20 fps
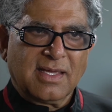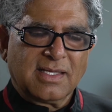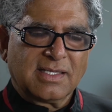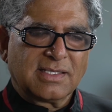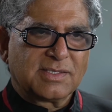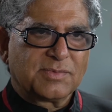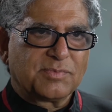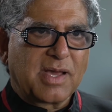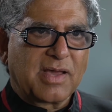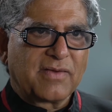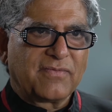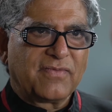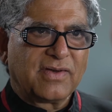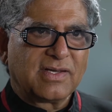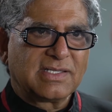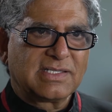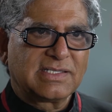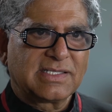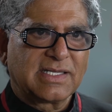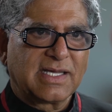It's my
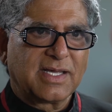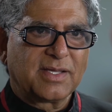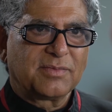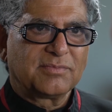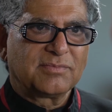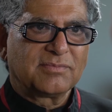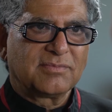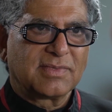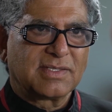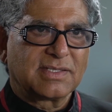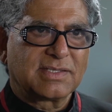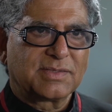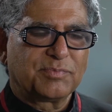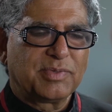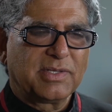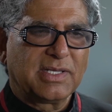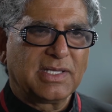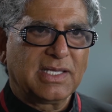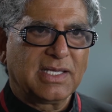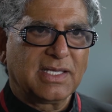first time
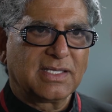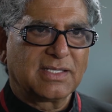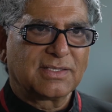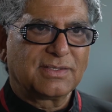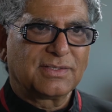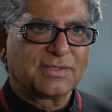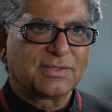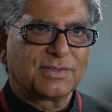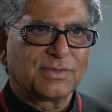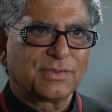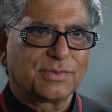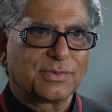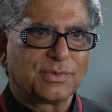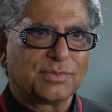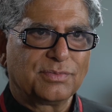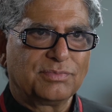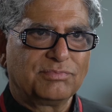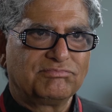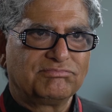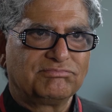speaking
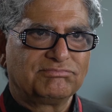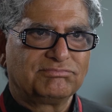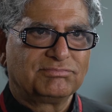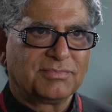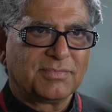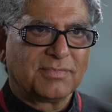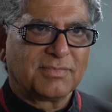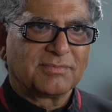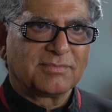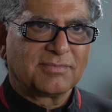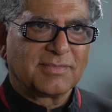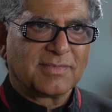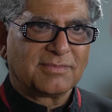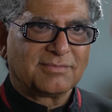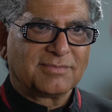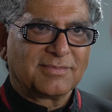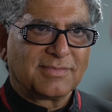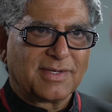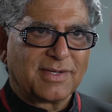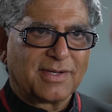to
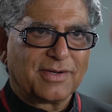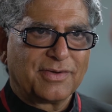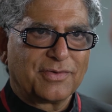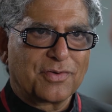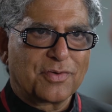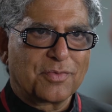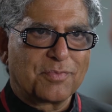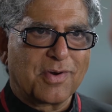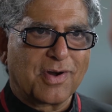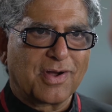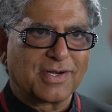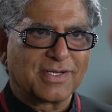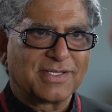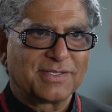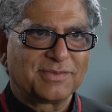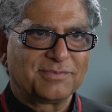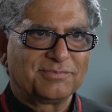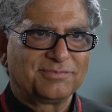a robot.